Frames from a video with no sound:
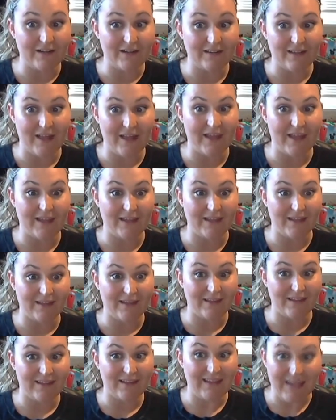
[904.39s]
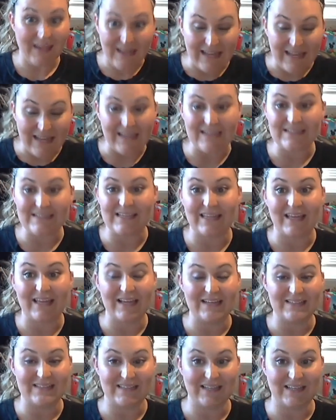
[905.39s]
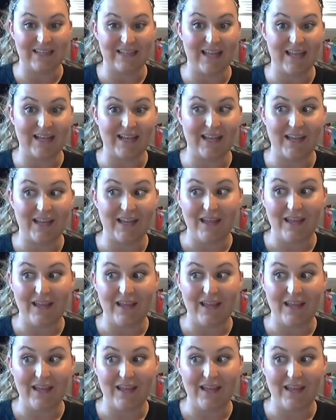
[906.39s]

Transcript: like getting into this, and then